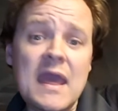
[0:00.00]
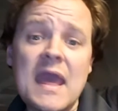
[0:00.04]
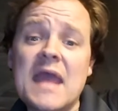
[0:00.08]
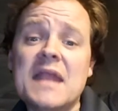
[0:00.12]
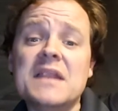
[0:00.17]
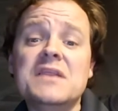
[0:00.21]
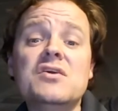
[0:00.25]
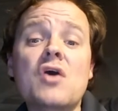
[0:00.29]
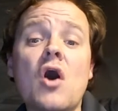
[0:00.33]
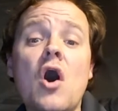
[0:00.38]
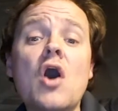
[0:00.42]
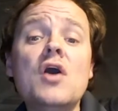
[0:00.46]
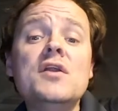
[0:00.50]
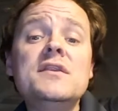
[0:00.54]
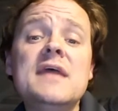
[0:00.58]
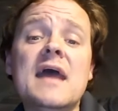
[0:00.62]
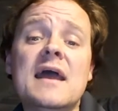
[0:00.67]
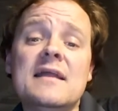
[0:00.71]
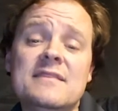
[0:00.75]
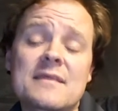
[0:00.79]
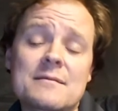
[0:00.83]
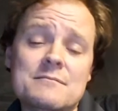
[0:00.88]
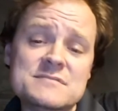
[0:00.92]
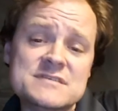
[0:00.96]

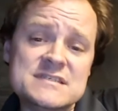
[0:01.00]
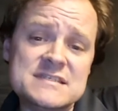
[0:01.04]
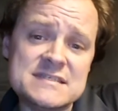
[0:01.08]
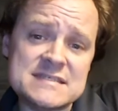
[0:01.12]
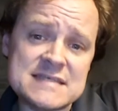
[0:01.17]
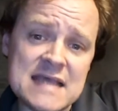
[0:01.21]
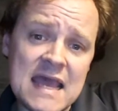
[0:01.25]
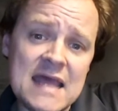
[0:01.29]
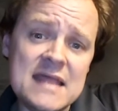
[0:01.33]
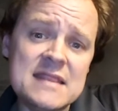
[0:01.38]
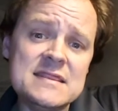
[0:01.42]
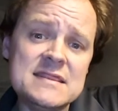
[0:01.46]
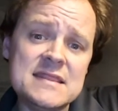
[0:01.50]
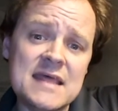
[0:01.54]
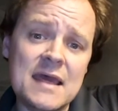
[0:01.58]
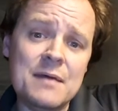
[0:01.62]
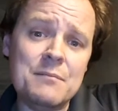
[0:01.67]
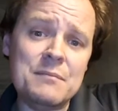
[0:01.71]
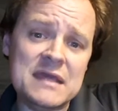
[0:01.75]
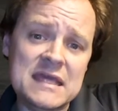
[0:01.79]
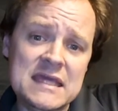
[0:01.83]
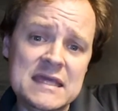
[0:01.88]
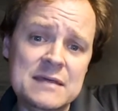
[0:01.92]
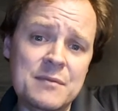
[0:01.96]
Send them
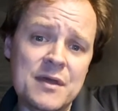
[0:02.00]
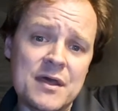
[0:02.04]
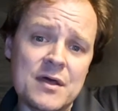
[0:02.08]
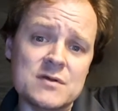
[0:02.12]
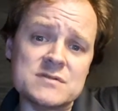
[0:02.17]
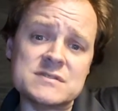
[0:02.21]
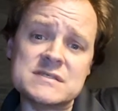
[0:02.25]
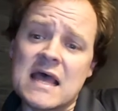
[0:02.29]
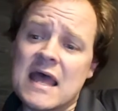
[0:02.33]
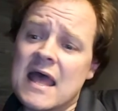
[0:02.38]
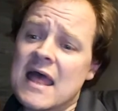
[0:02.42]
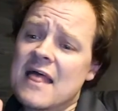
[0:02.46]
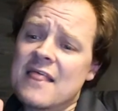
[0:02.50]
emails.